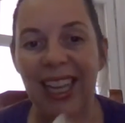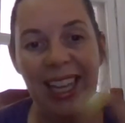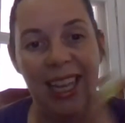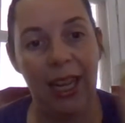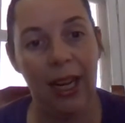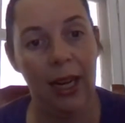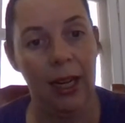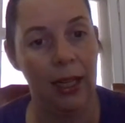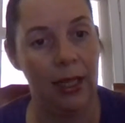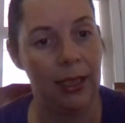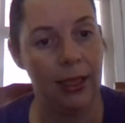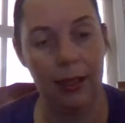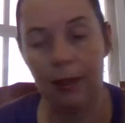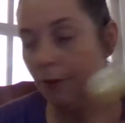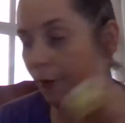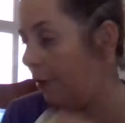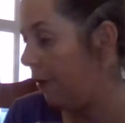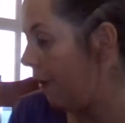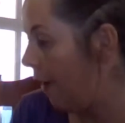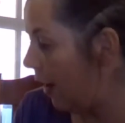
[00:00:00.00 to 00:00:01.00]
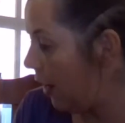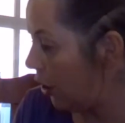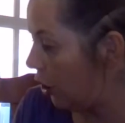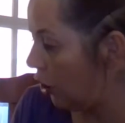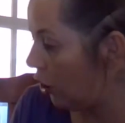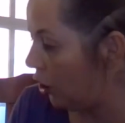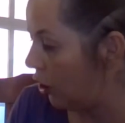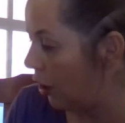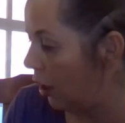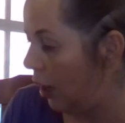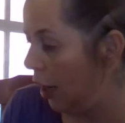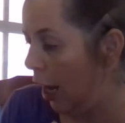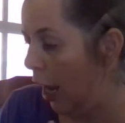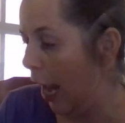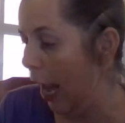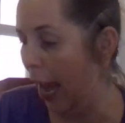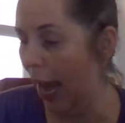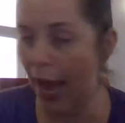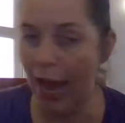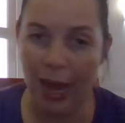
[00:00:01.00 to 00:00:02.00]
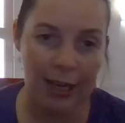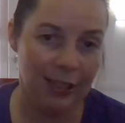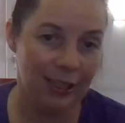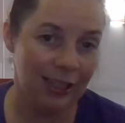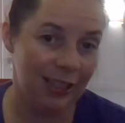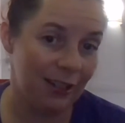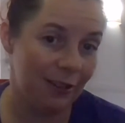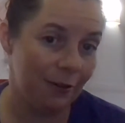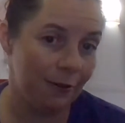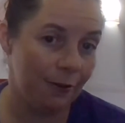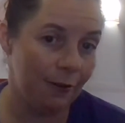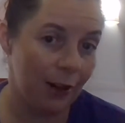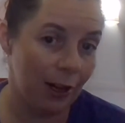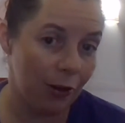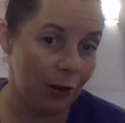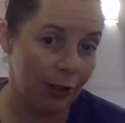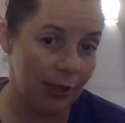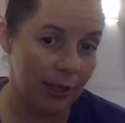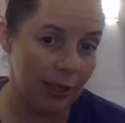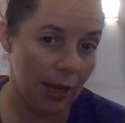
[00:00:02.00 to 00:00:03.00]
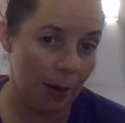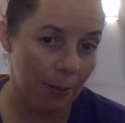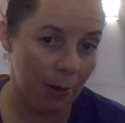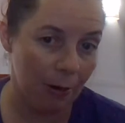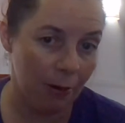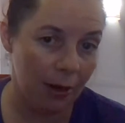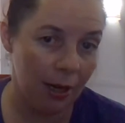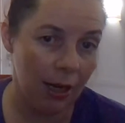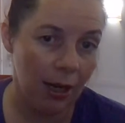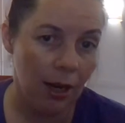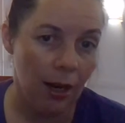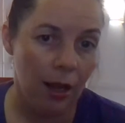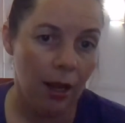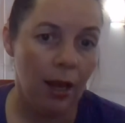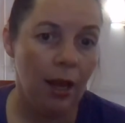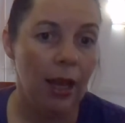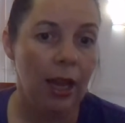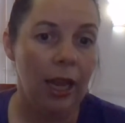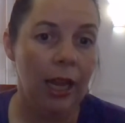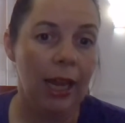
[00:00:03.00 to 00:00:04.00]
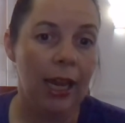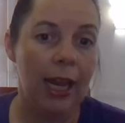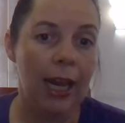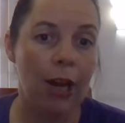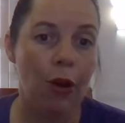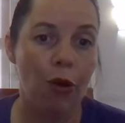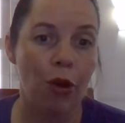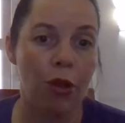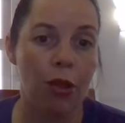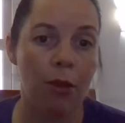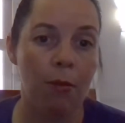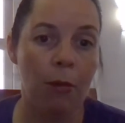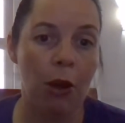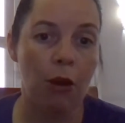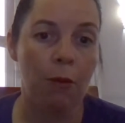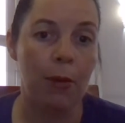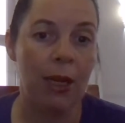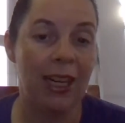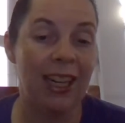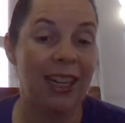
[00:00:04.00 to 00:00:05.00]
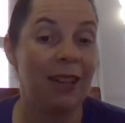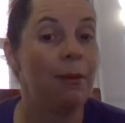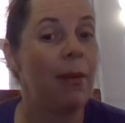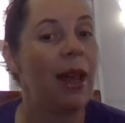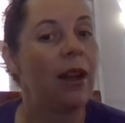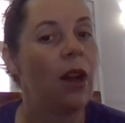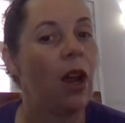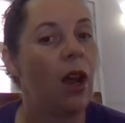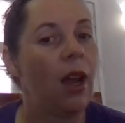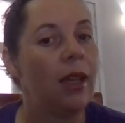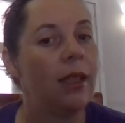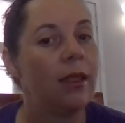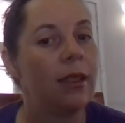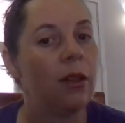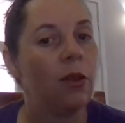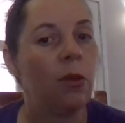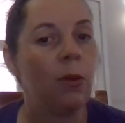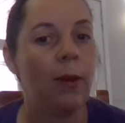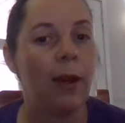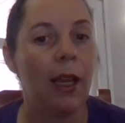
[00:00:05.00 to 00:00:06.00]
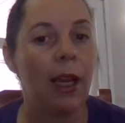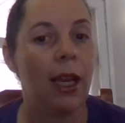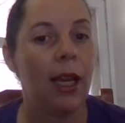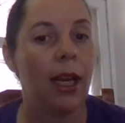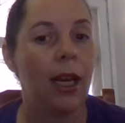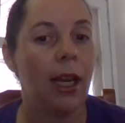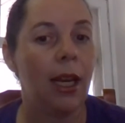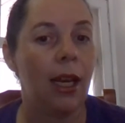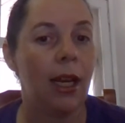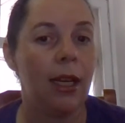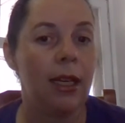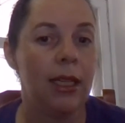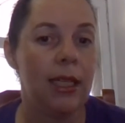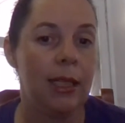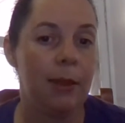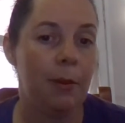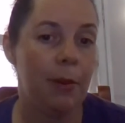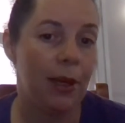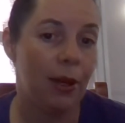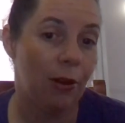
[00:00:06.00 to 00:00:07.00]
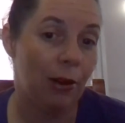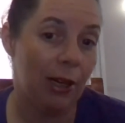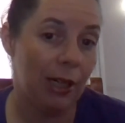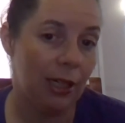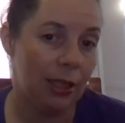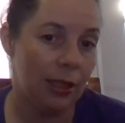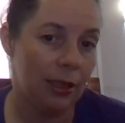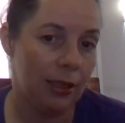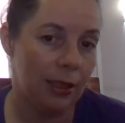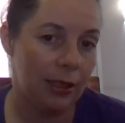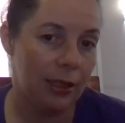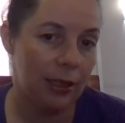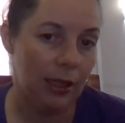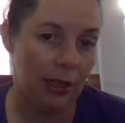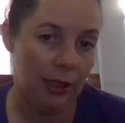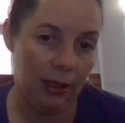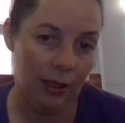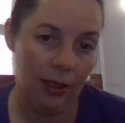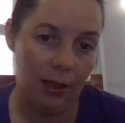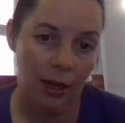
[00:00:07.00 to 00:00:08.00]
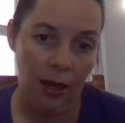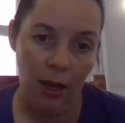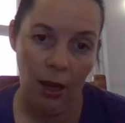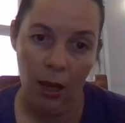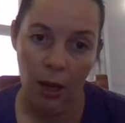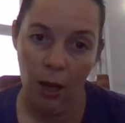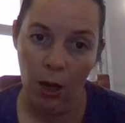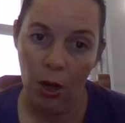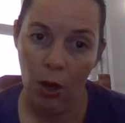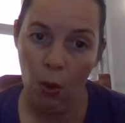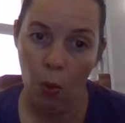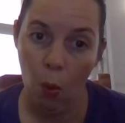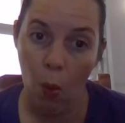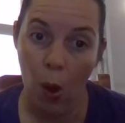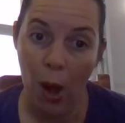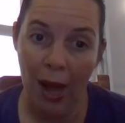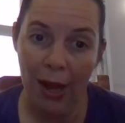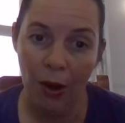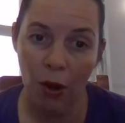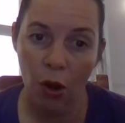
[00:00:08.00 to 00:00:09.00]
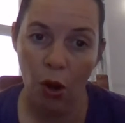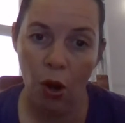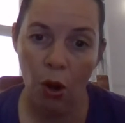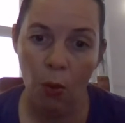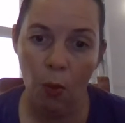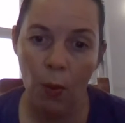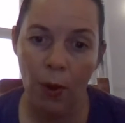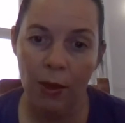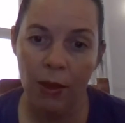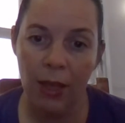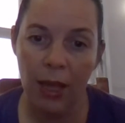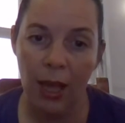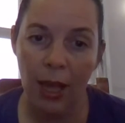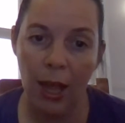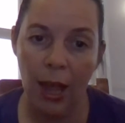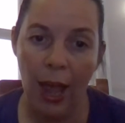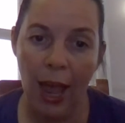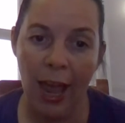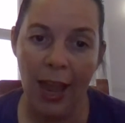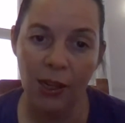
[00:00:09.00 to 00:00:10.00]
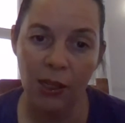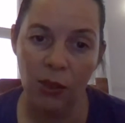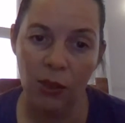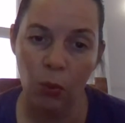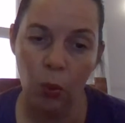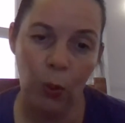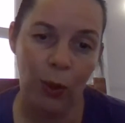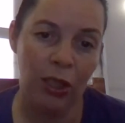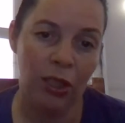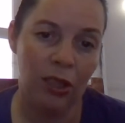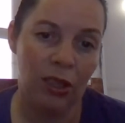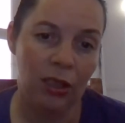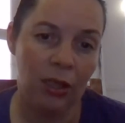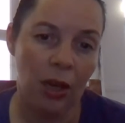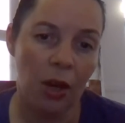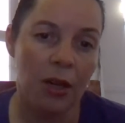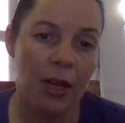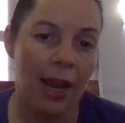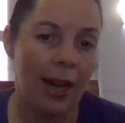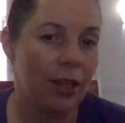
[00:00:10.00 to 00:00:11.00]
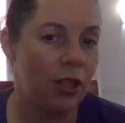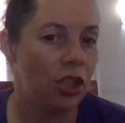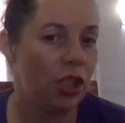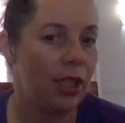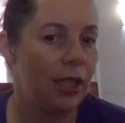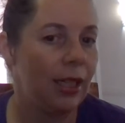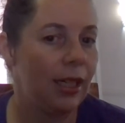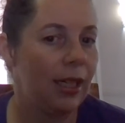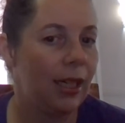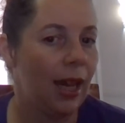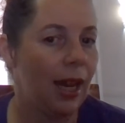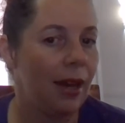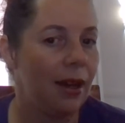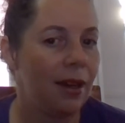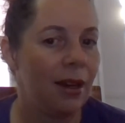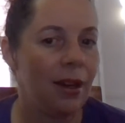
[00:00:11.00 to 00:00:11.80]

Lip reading: it is fresh and very summery. Here at the moment in Mount Isa, we're experiencing quite hot weather, and we don't actually get